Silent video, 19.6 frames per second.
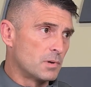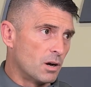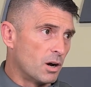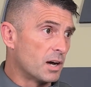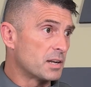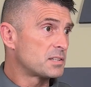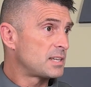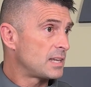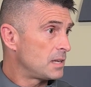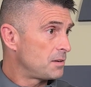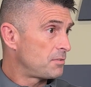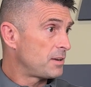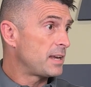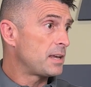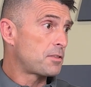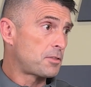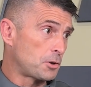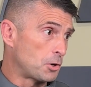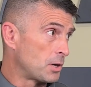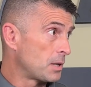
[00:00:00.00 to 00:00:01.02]
On
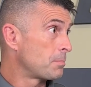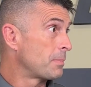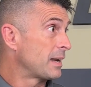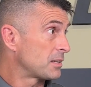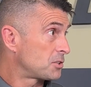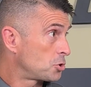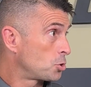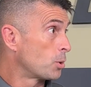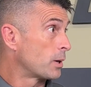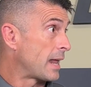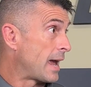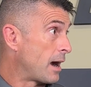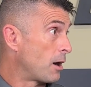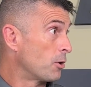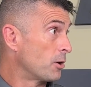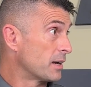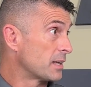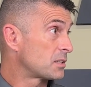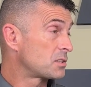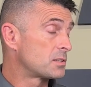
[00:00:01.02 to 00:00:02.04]
TV, 30 minutes to an
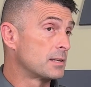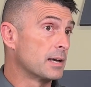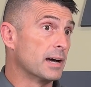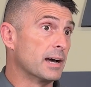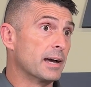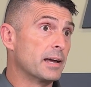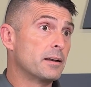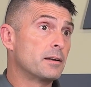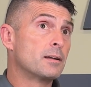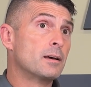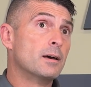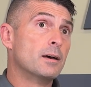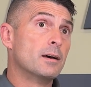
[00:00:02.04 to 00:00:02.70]
hour, and it's done.